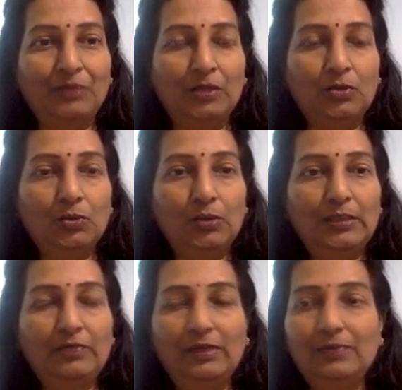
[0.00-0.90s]
So, it
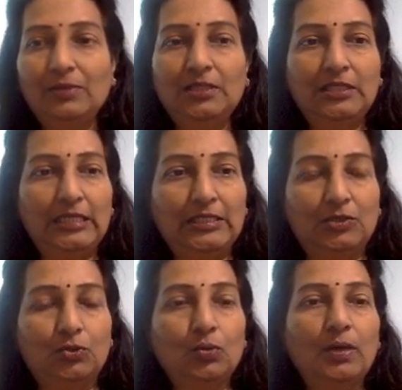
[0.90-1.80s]
develops in
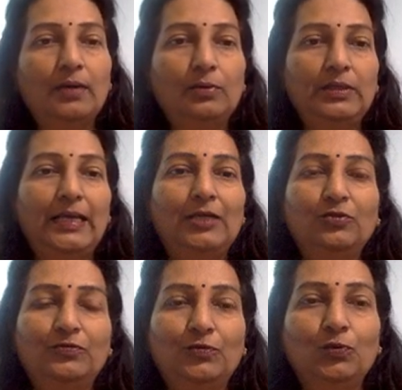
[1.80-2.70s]
stages. So, around the age
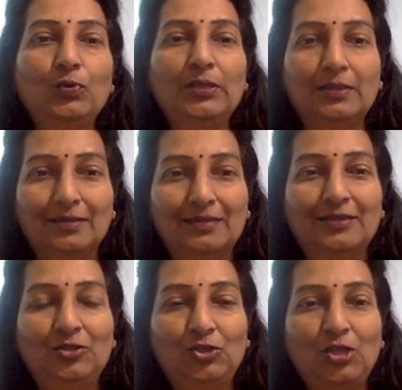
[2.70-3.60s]
of 2 years, the
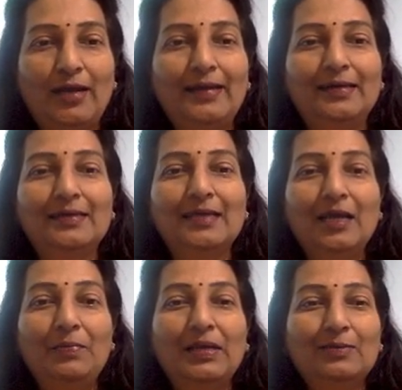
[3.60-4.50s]
child
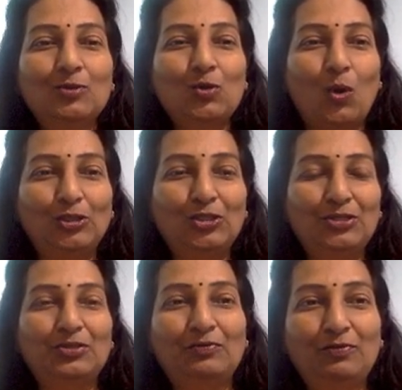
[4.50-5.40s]
becomes
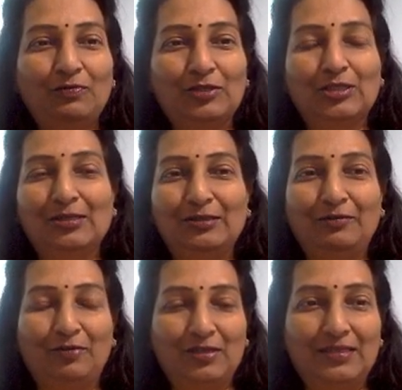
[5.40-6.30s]
conscious of the physical
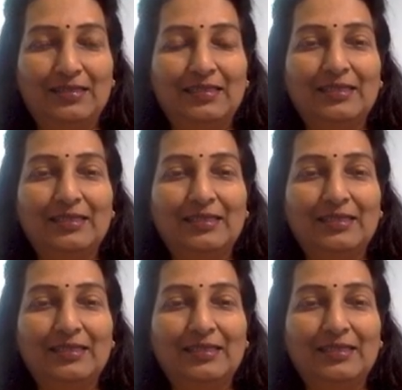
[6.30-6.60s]
differences.